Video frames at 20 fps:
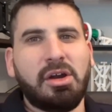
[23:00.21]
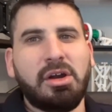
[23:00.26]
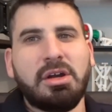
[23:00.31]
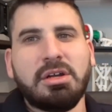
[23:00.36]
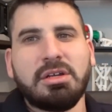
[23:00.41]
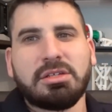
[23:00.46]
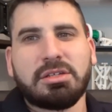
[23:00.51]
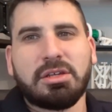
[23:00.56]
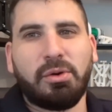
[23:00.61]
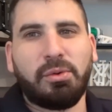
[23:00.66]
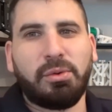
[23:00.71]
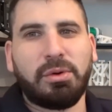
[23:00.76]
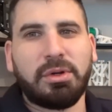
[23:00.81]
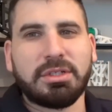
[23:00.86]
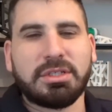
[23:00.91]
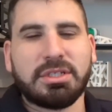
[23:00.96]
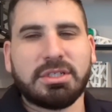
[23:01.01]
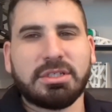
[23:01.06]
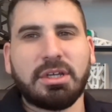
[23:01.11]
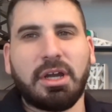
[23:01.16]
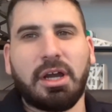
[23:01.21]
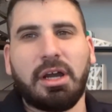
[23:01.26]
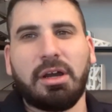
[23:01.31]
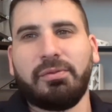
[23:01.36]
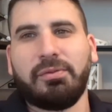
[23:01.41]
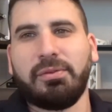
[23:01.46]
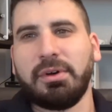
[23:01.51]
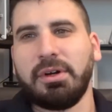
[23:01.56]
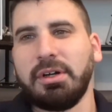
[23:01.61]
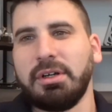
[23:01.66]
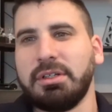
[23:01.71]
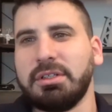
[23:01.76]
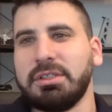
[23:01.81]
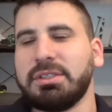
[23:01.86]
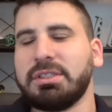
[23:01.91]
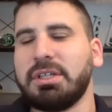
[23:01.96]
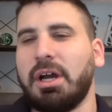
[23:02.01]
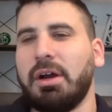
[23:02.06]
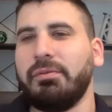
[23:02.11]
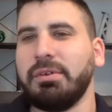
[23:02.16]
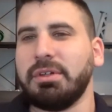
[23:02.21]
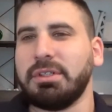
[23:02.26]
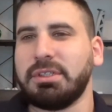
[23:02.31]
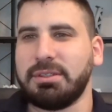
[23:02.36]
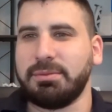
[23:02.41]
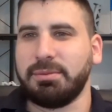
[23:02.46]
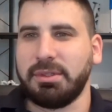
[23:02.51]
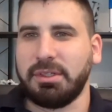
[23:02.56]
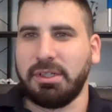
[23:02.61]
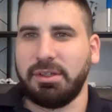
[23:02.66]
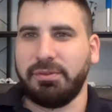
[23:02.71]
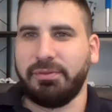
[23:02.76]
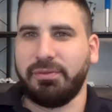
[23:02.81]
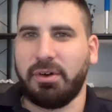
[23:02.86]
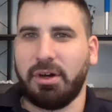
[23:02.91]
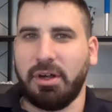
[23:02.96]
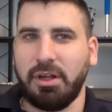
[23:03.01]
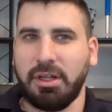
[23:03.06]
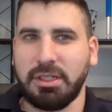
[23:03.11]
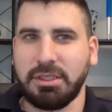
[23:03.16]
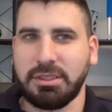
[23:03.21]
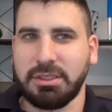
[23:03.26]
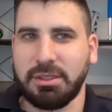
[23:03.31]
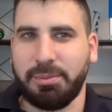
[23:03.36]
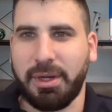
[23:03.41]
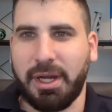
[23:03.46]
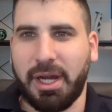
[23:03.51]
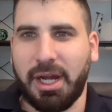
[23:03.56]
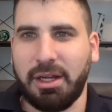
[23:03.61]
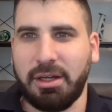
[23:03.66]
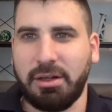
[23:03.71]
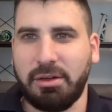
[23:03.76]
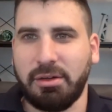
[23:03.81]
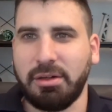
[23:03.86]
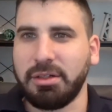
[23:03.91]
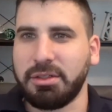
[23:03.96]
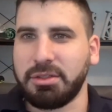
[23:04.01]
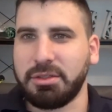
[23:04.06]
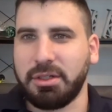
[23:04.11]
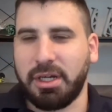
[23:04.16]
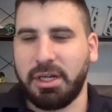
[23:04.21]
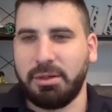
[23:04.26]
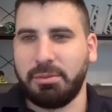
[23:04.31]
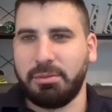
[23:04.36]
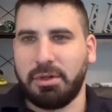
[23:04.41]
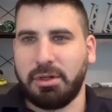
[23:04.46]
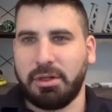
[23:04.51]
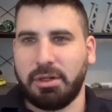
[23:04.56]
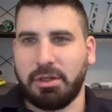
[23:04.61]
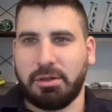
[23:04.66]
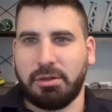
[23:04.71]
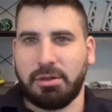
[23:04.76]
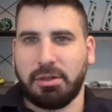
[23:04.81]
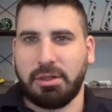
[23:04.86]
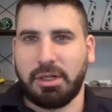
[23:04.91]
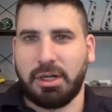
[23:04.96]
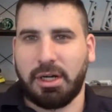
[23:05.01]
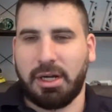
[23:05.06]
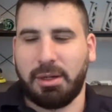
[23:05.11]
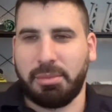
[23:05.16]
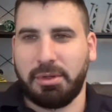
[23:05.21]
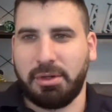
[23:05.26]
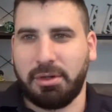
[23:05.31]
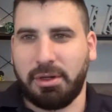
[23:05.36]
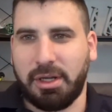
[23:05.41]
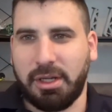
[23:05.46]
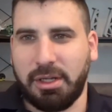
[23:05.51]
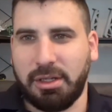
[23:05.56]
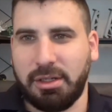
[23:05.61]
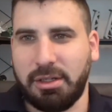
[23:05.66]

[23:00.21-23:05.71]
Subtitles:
So, does software typically fall as a patent or a trademark or a copyright?